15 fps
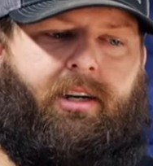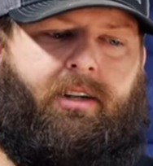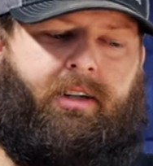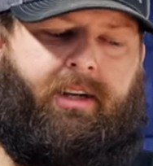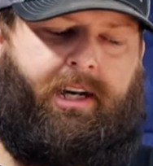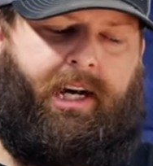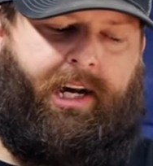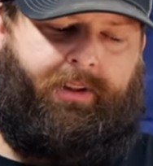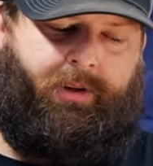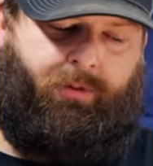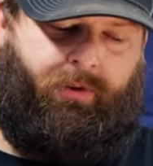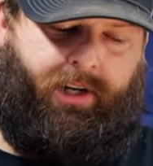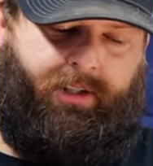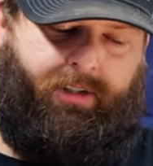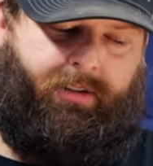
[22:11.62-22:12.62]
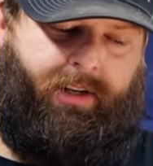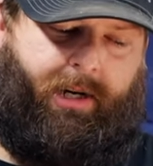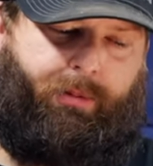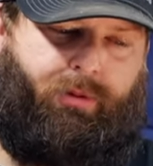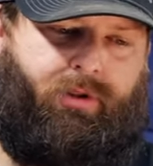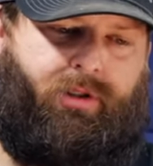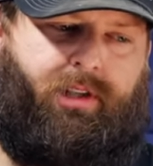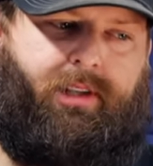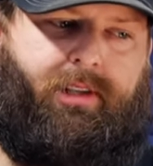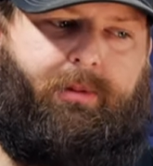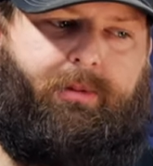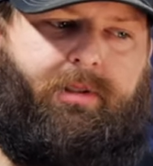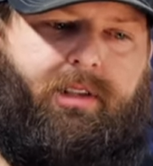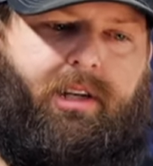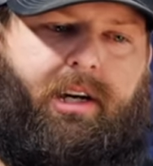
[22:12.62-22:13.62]
that had the regular hyper
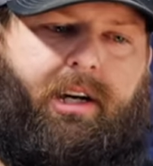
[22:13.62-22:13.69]
steps,